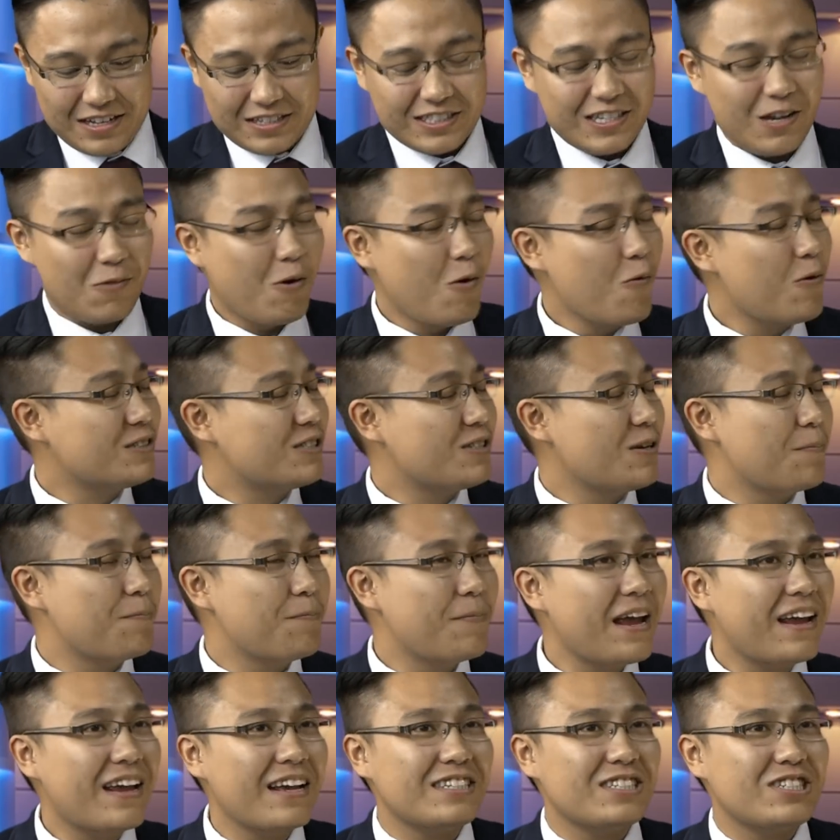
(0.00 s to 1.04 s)
So what was your
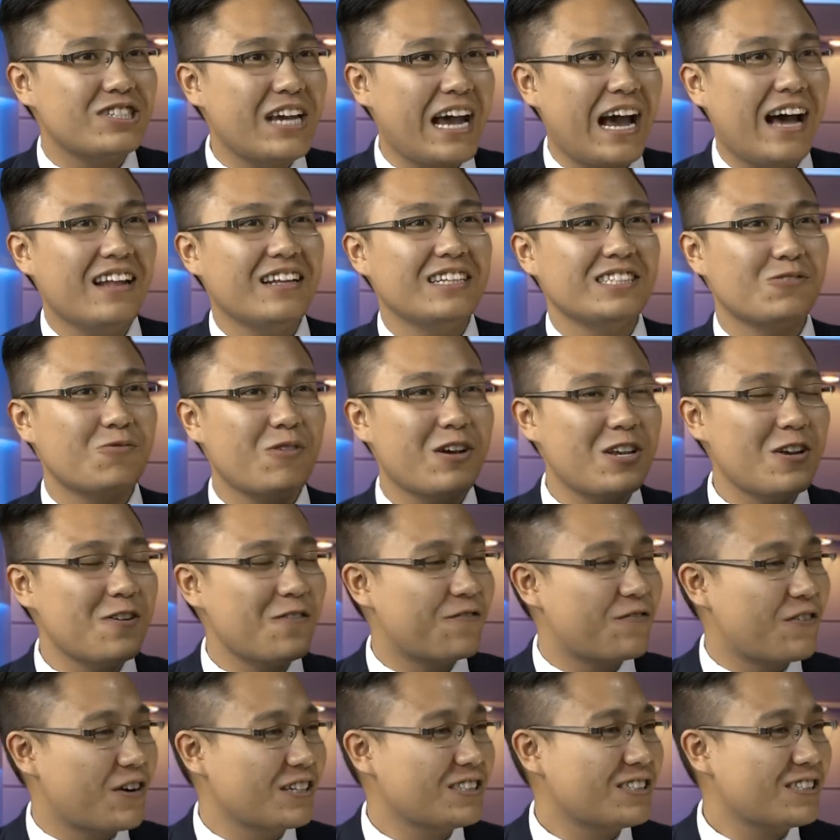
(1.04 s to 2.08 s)
biggest challenge when you
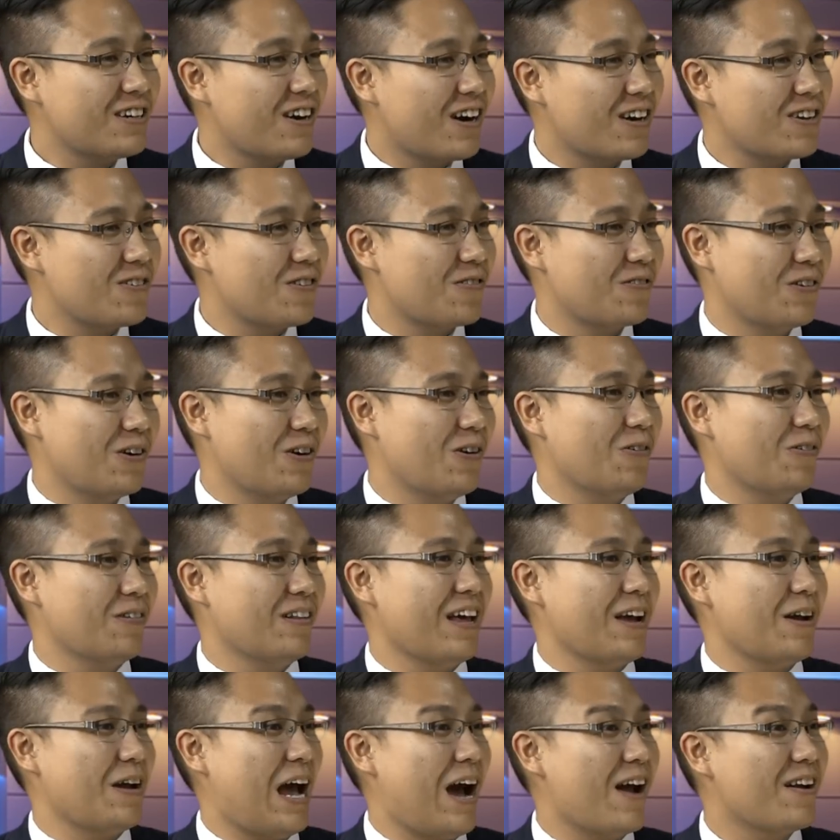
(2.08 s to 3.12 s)
first got your role?
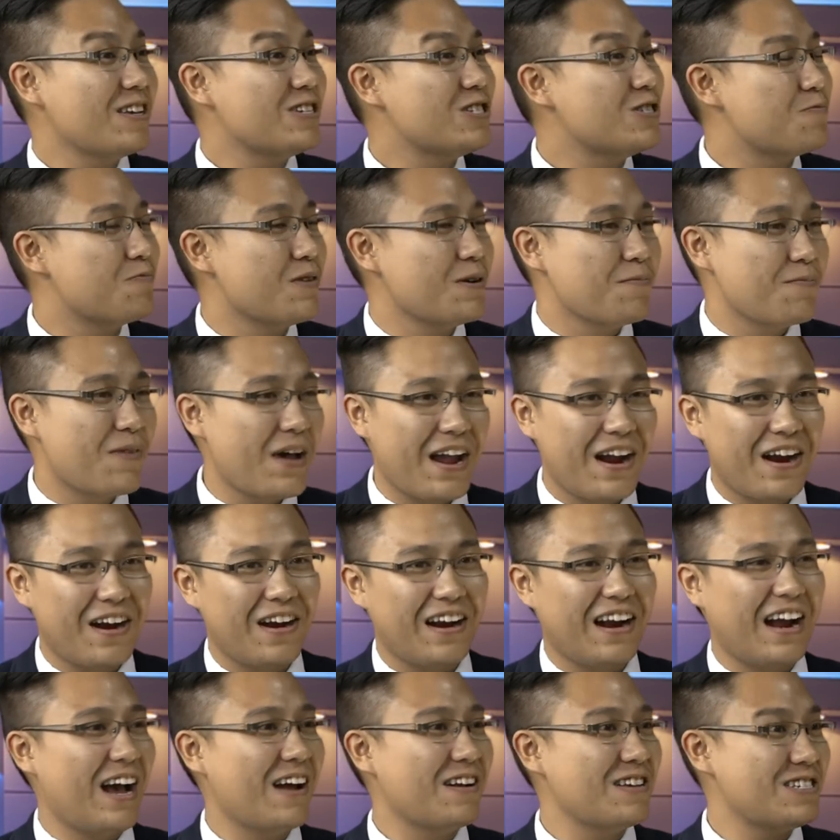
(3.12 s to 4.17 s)
Like, how did you
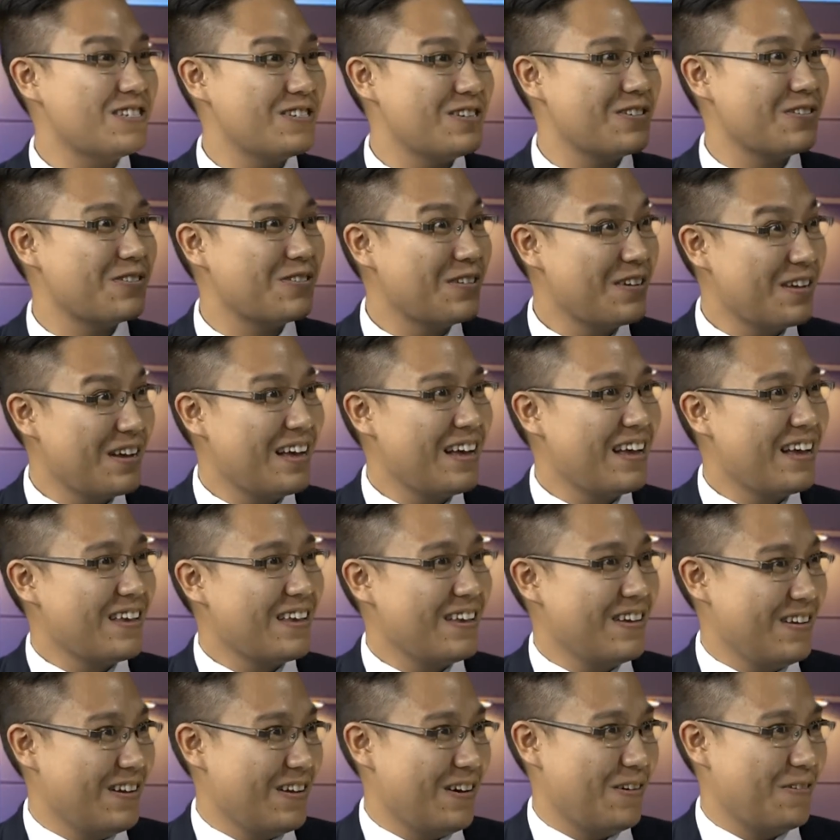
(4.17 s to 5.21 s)
prepare? How did you,
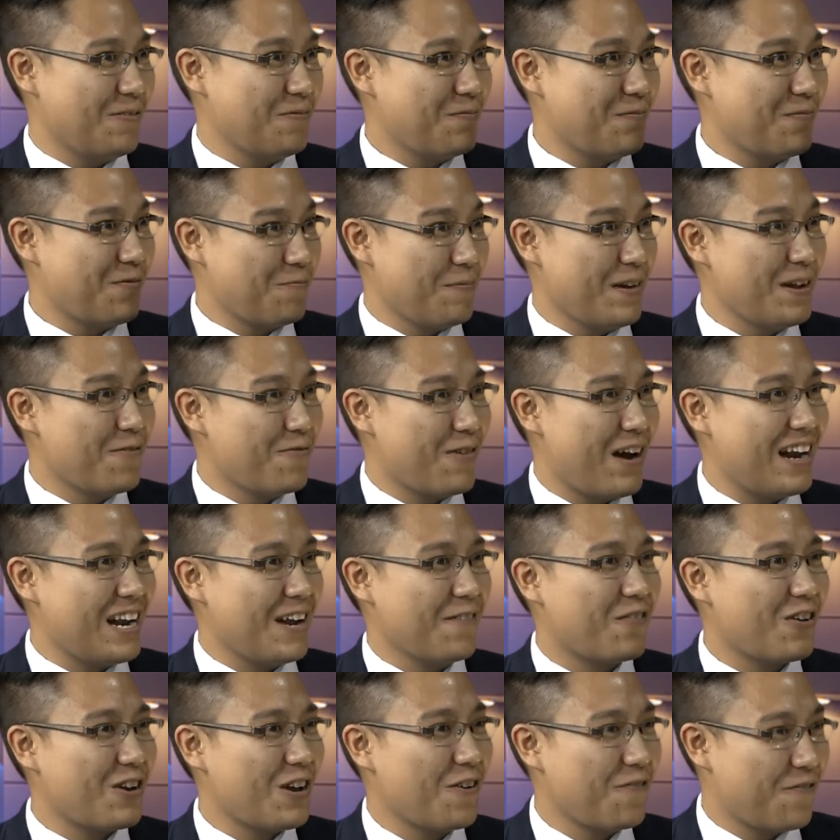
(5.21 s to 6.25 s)
you know, be ready
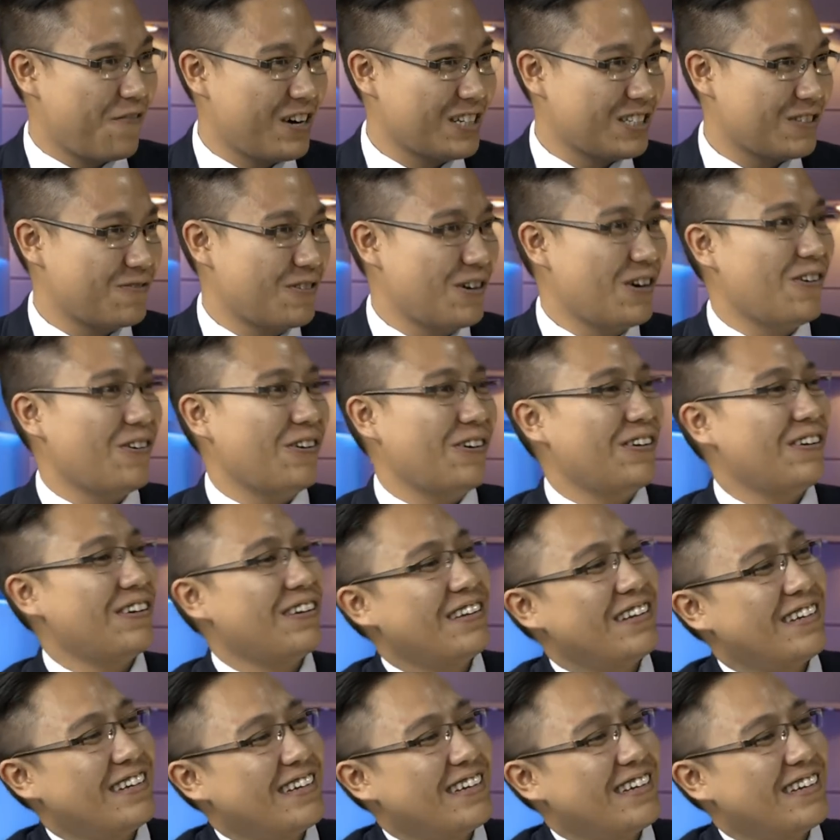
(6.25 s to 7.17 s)
for your first role?